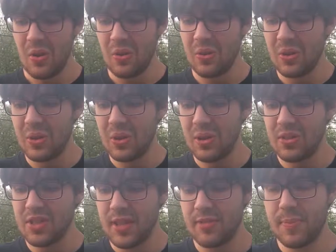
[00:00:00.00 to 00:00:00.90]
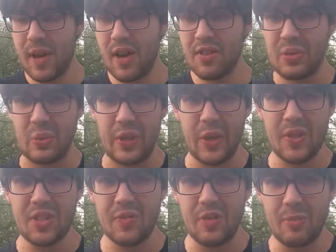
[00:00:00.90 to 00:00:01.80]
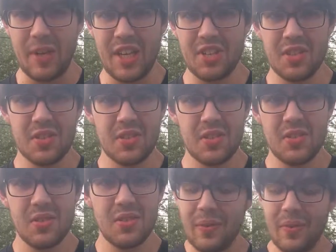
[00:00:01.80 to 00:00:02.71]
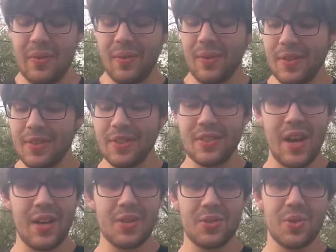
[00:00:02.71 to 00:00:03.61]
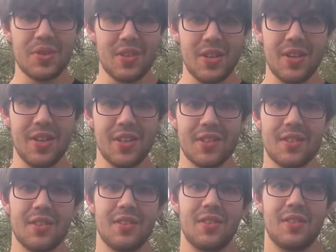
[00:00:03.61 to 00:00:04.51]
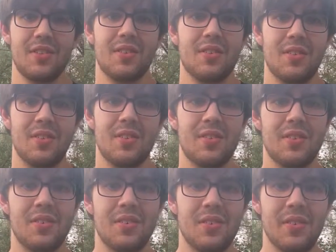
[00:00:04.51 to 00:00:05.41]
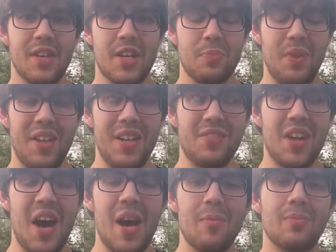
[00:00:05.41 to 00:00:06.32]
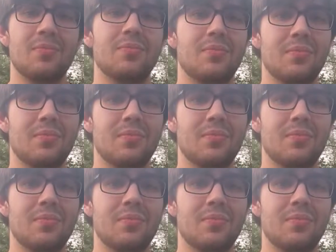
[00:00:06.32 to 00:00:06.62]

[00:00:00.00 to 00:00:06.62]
or James Patterson really wants to fill pages. This is not a short series. He has plenty of time.